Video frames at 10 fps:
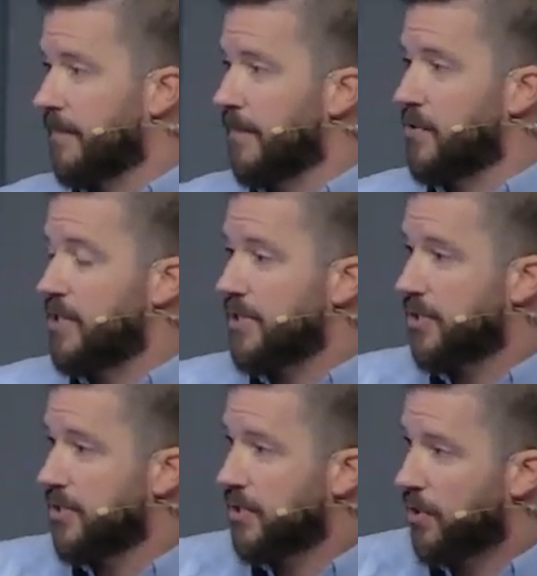Jesus
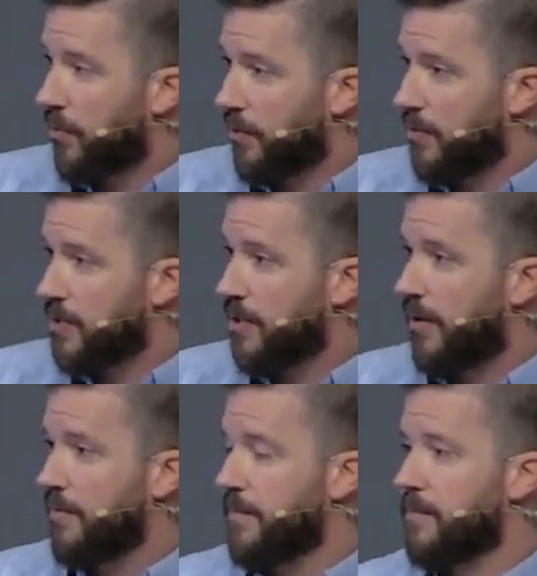is the
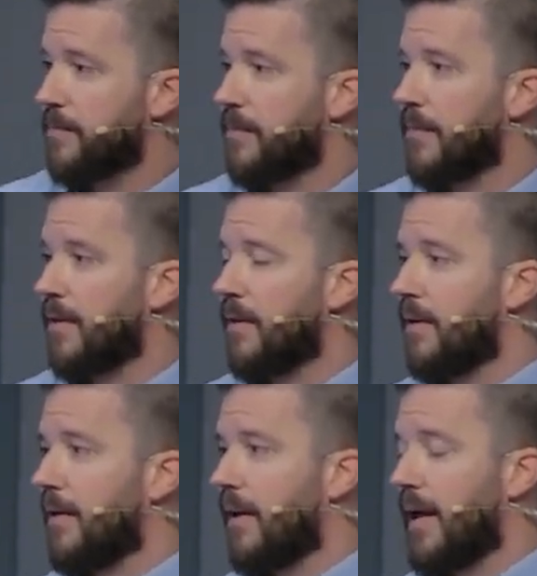cornerstone,
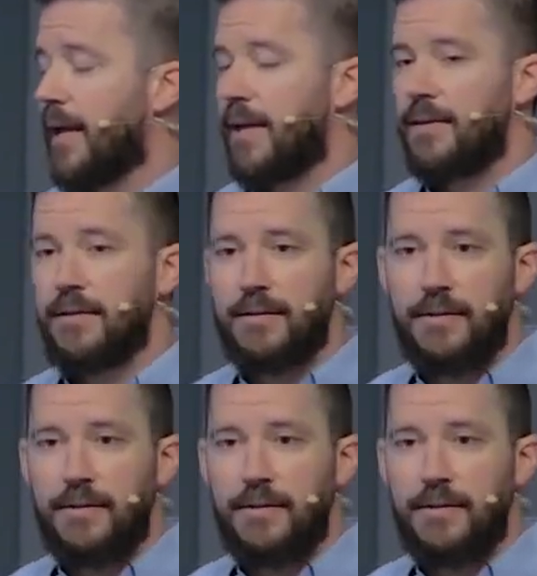and